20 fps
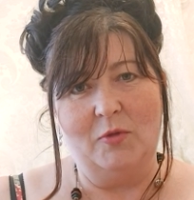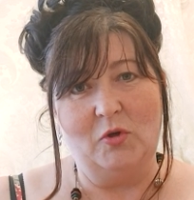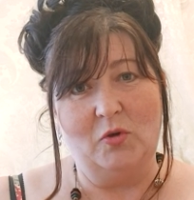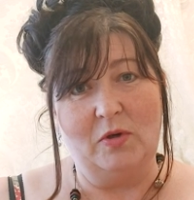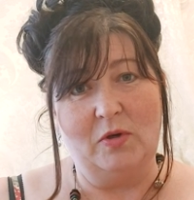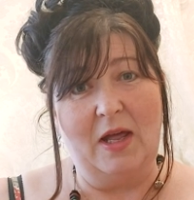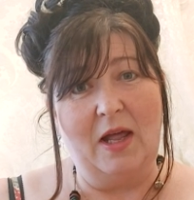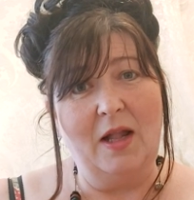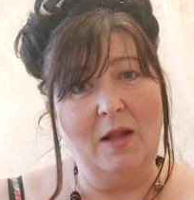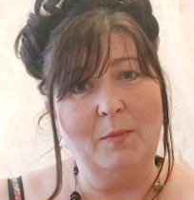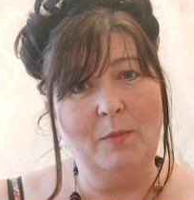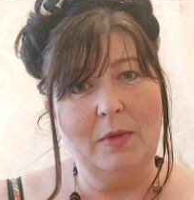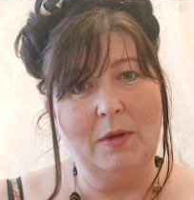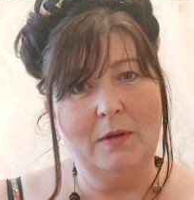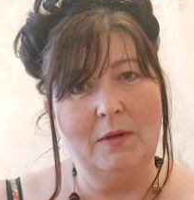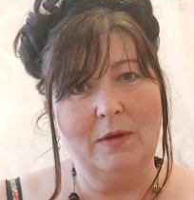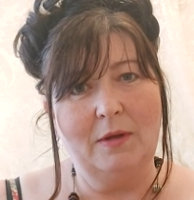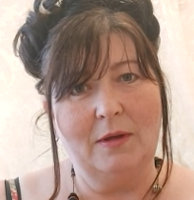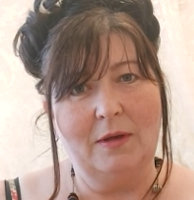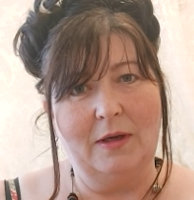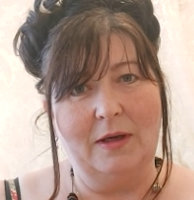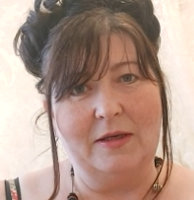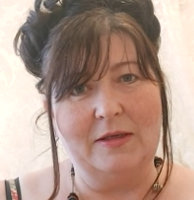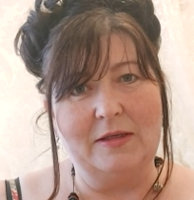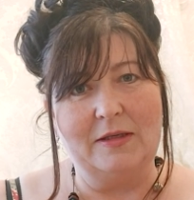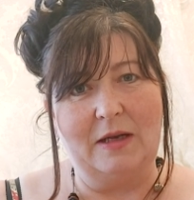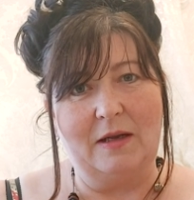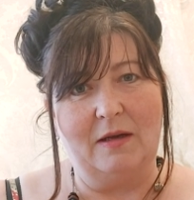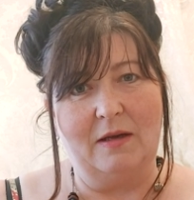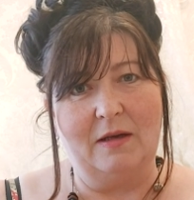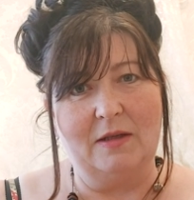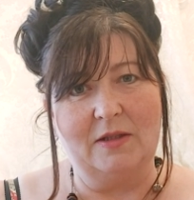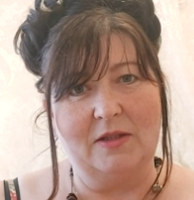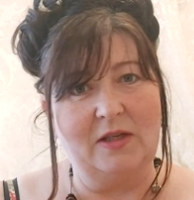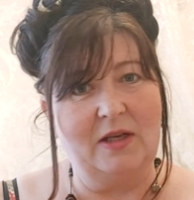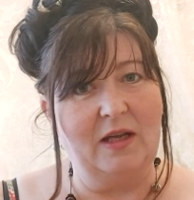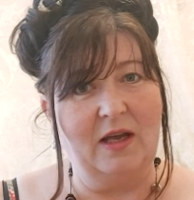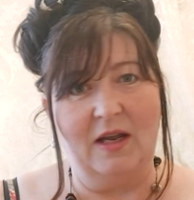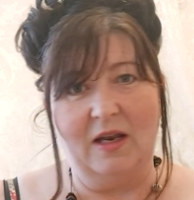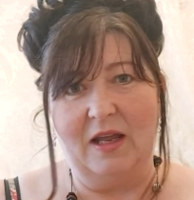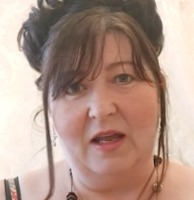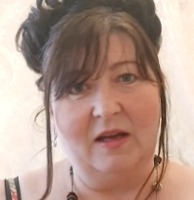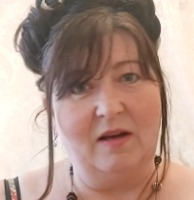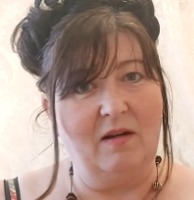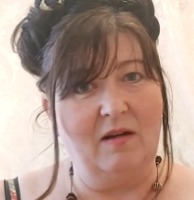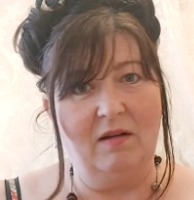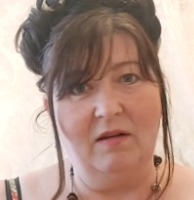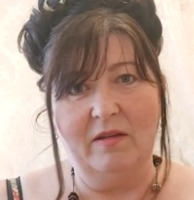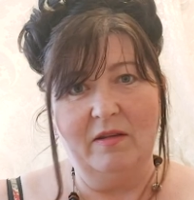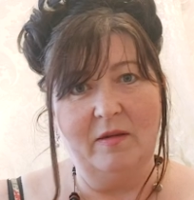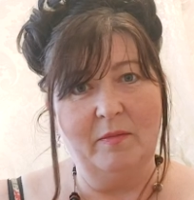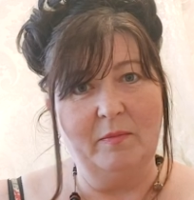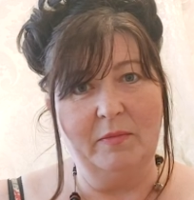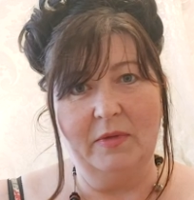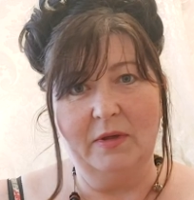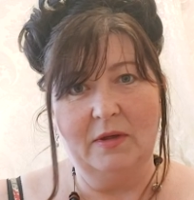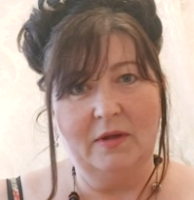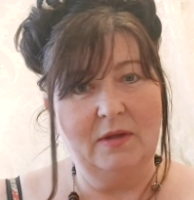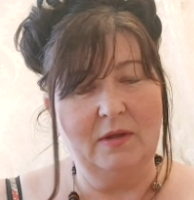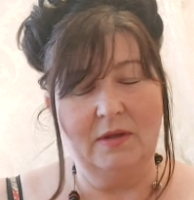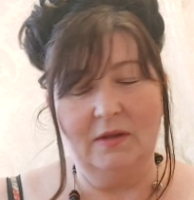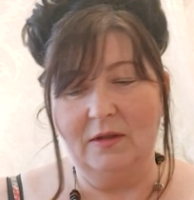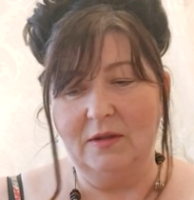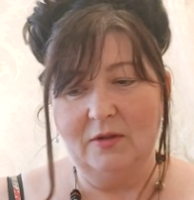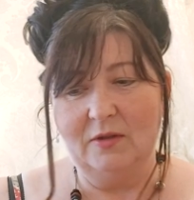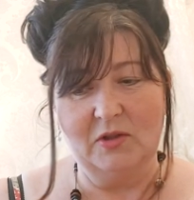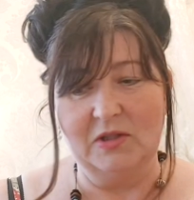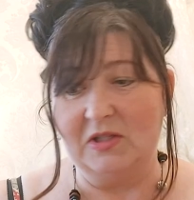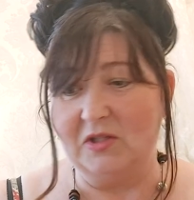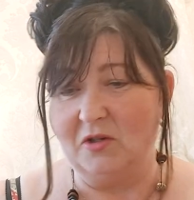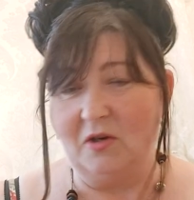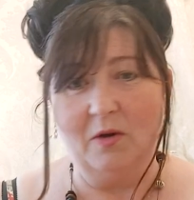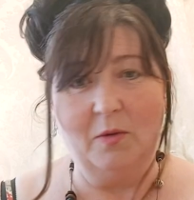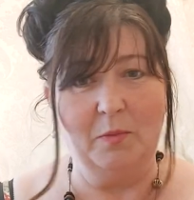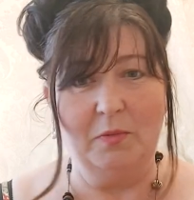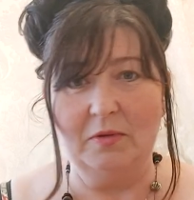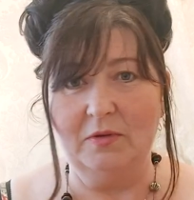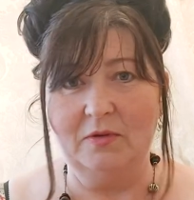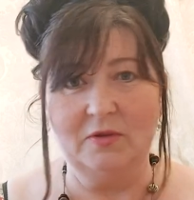Dunelm. And actually, I like all of them. Just stop.